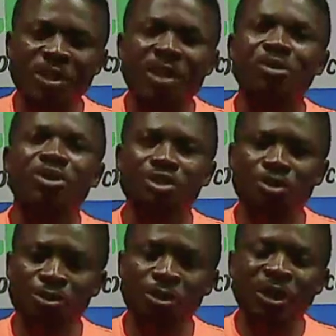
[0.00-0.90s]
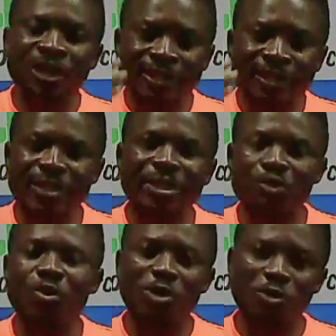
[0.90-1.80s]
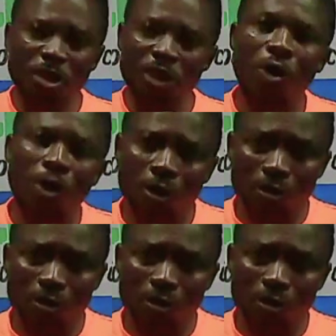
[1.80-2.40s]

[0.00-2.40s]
tells you this is where you belong.